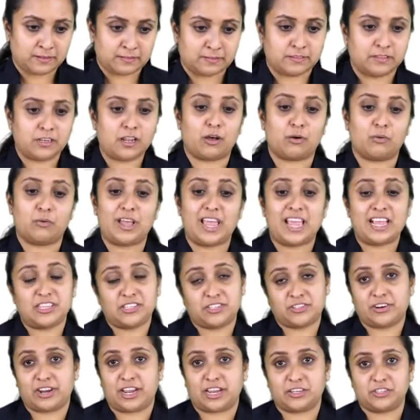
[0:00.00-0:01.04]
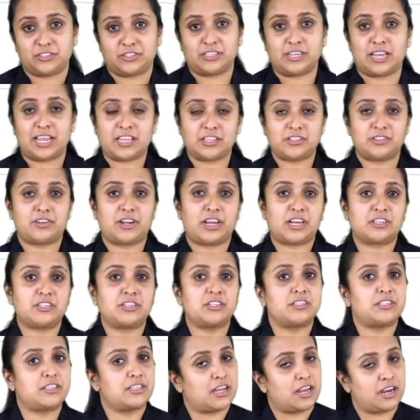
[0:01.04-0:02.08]
Now, extraction. Extraction
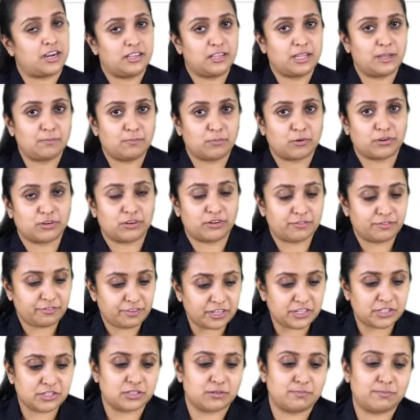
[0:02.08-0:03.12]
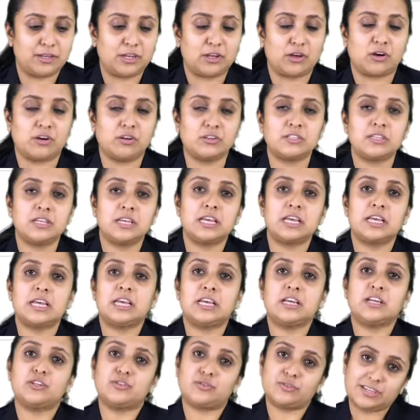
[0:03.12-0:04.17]
is another important feature, because
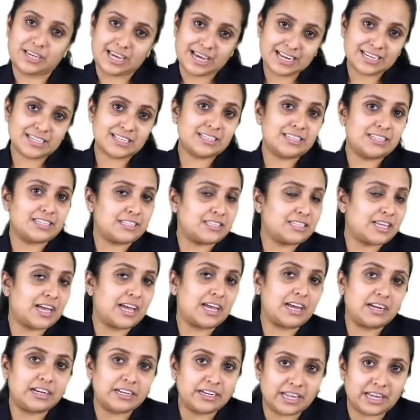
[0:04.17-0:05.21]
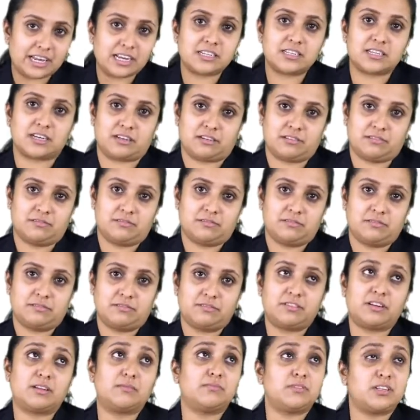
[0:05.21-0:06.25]
to get a desired data
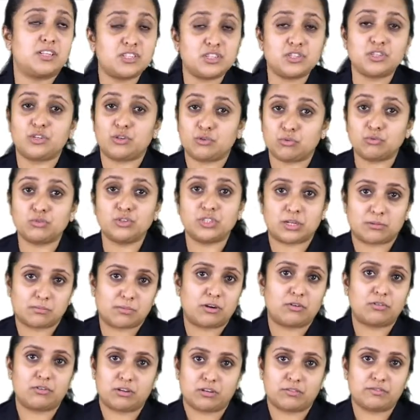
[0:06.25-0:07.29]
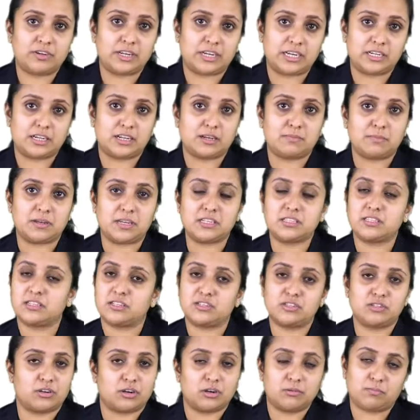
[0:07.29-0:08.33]
from this huge amount of database, it
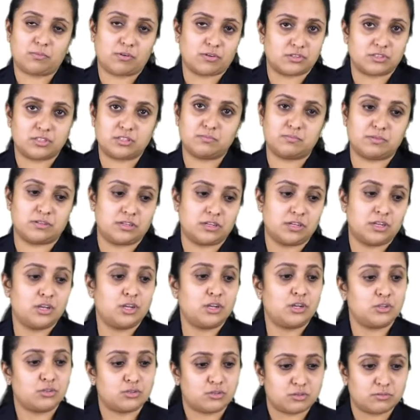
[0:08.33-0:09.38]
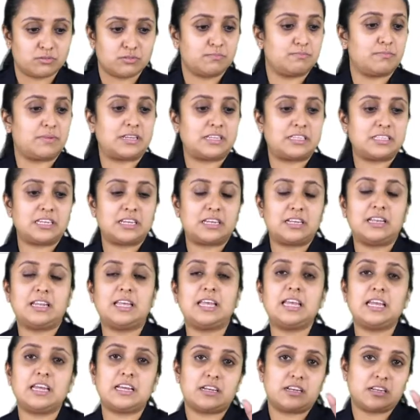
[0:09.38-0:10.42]
is not possible. So,
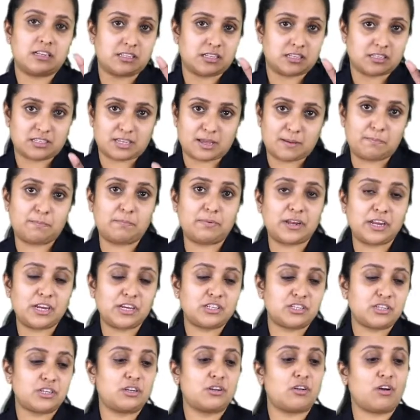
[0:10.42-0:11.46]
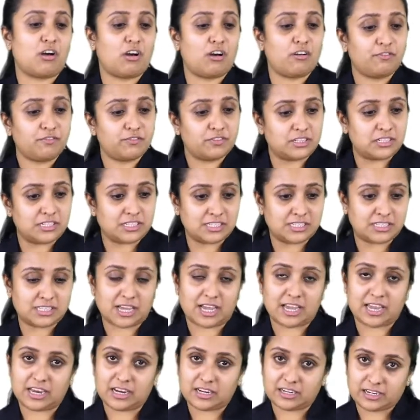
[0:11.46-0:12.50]
basically it is a separation of the
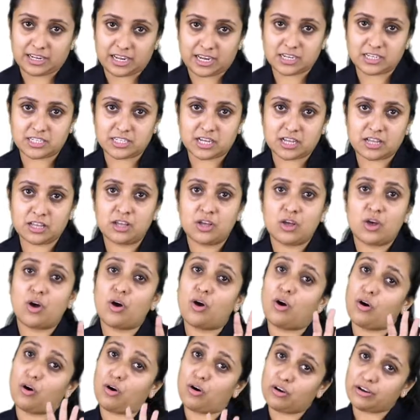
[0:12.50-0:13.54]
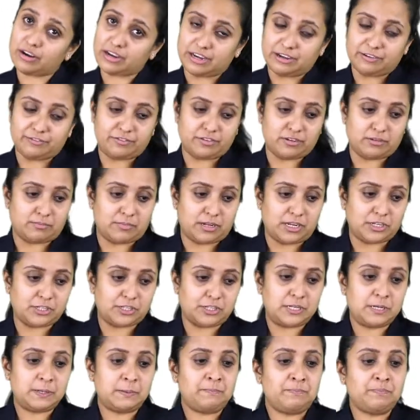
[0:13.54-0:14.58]
desired data or
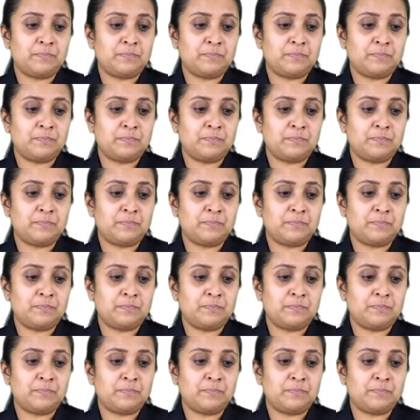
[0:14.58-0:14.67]
information.